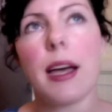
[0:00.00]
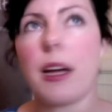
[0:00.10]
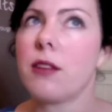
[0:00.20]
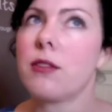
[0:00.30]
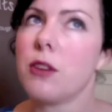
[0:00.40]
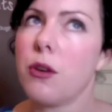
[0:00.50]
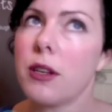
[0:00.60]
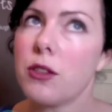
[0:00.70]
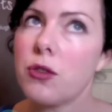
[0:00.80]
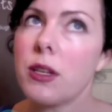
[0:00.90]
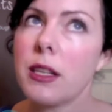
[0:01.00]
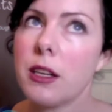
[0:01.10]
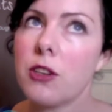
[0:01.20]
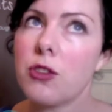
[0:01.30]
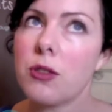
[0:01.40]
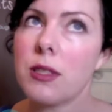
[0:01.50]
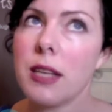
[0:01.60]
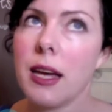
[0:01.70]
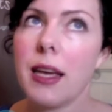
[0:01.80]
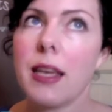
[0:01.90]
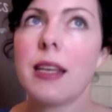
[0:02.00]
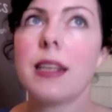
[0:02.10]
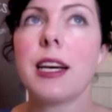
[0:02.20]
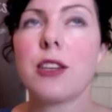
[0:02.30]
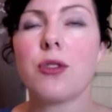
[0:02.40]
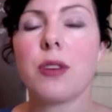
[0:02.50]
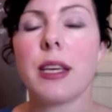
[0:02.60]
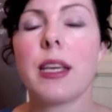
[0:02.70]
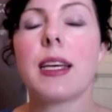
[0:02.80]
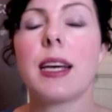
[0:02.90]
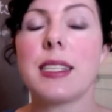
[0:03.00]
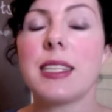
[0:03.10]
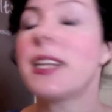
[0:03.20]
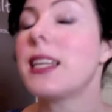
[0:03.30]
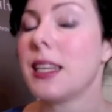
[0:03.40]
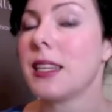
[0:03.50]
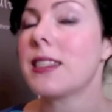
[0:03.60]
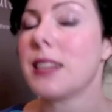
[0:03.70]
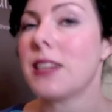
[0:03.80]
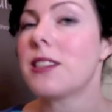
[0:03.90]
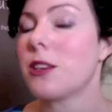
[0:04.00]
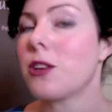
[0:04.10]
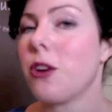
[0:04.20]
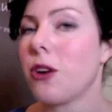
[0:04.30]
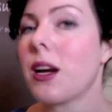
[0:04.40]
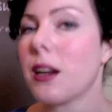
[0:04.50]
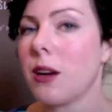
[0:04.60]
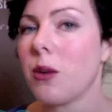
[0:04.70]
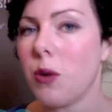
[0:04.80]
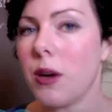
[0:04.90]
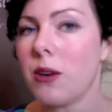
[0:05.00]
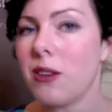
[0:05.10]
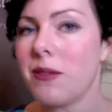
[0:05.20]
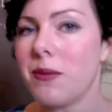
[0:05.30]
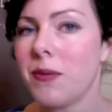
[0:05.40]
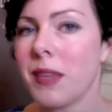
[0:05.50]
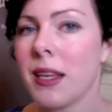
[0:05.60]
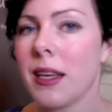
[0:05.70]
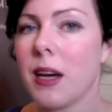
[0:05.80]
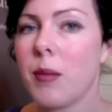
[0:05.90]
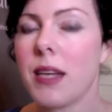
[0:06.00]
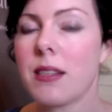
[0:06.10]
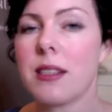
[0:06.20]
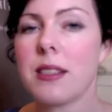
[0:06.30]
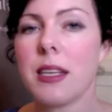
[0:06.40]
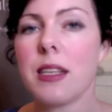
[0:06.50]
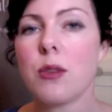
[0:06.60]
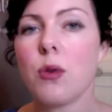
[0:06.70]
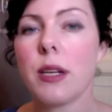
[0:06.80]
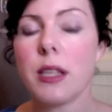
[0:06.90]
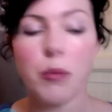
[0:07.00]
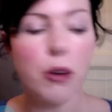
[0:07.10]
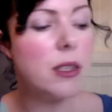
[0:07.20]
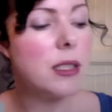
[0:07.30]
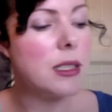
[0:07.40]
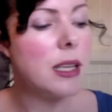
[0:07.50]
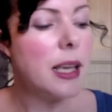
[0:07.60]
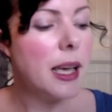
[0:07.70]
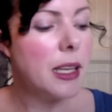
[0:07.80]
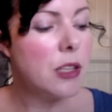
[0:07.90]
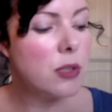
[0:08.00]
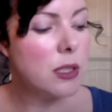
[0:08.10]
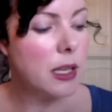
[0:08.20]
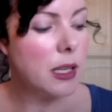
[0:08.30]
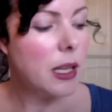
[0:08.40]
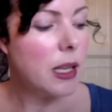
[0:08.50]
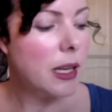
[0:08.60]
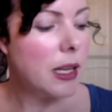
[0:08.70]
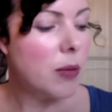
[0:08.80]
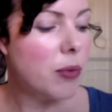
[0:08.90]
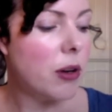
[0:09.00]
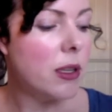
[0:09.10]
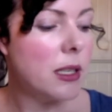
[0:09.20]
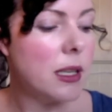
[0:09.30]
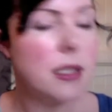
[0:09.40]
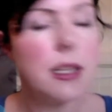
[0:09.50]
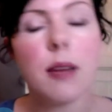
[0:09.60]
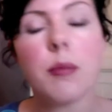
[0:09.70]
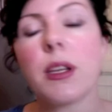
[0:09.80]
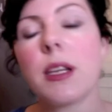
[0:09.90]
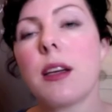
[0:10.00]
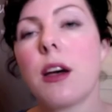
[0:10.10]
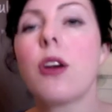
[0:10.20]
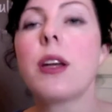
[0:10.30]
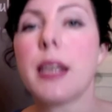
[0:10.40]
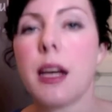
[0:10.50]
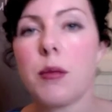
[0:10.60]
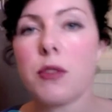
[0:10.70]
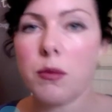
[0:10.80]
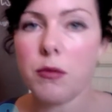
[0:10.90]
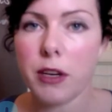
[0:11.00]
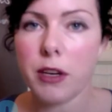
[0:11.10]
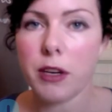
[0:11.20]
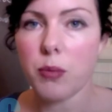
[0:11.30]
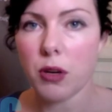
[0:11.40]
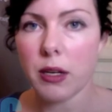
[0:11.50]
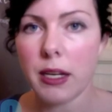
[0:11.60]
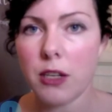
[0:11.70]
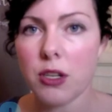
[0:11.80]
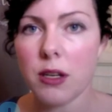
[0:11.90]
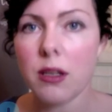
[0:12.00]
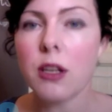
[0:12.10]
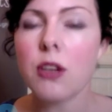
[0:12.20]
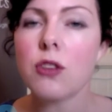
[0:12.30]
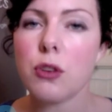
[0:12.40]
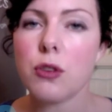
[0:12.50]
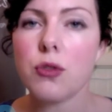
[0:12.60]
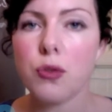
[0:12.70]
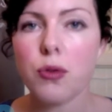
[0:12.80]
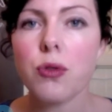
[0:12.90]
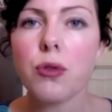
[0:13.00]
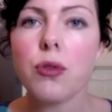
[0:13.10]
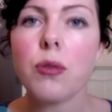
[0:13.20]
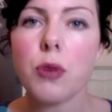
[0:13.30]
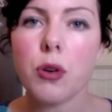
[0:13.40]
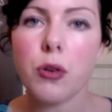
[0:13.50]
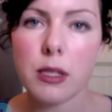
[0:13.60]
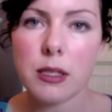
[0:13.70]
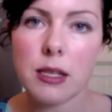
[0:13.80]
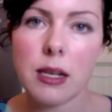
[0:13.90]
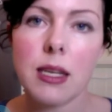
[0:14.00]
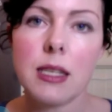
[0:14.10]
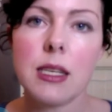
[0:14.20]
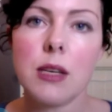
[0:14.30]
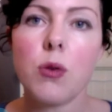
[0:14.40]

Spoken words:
Strictly I should say naturally gardenia scented coconut oil. As I said, it's all in the process. And interestingly, the process it only comes from French Polynesia. So true Monoi de Tahiti or